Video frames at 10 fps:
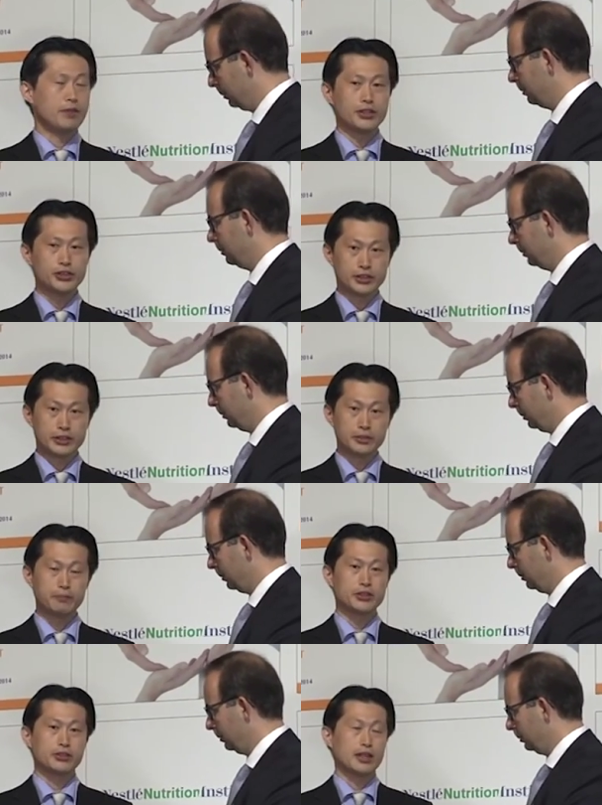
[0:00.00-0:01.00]
Speaker 1: patients,
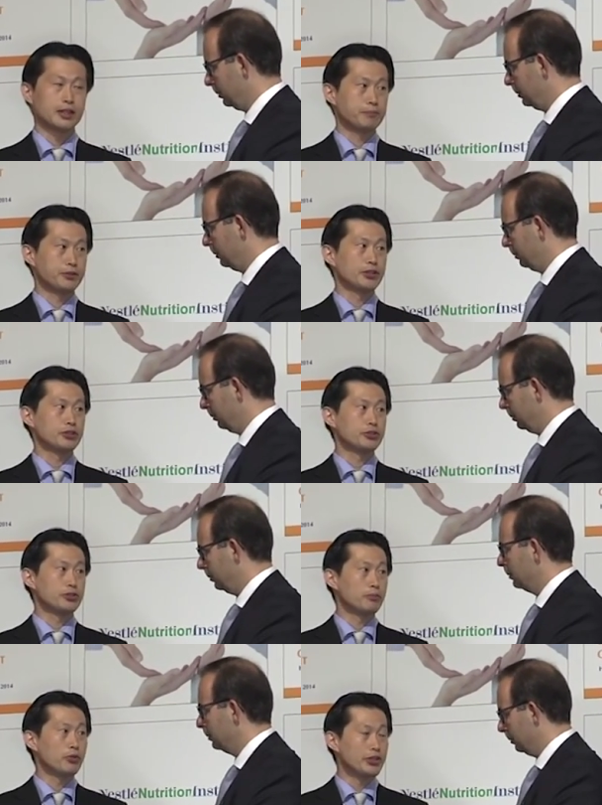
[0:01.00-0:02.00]
especially aspiration
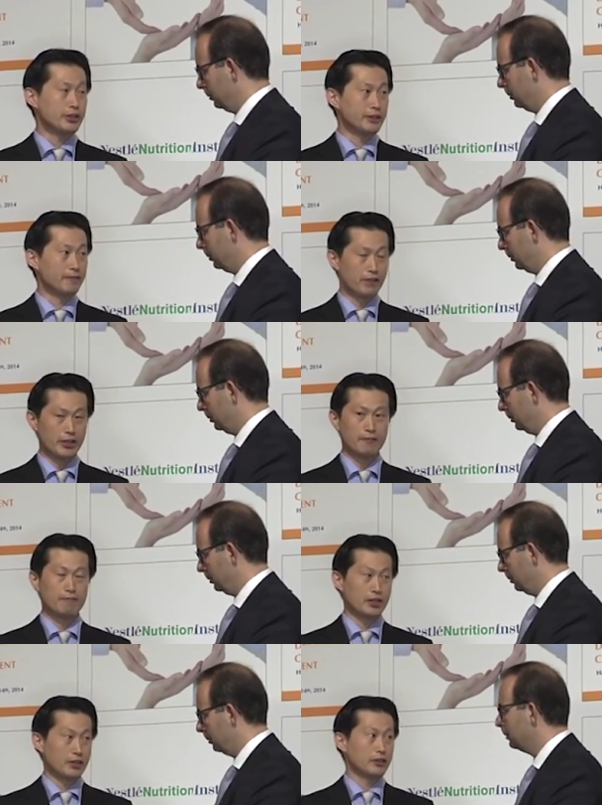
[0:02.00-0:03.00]
pneumonia is a
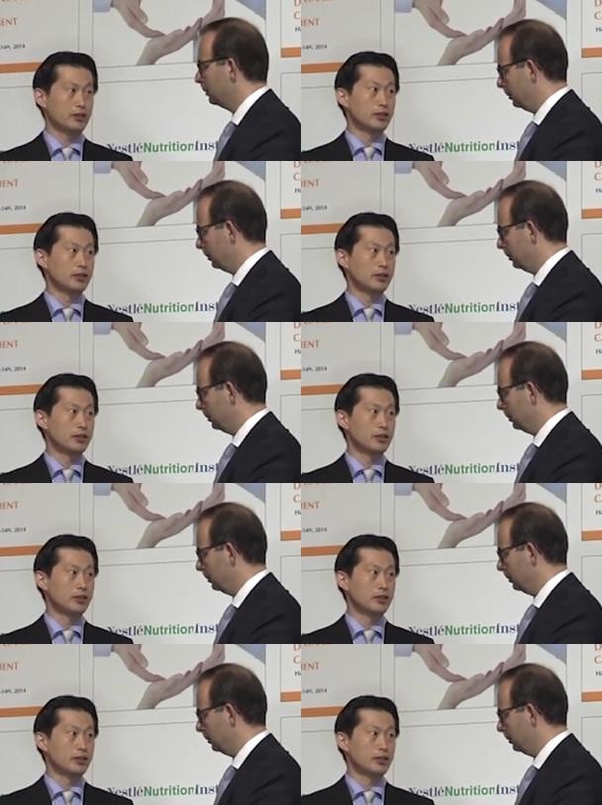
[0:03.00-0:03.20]
very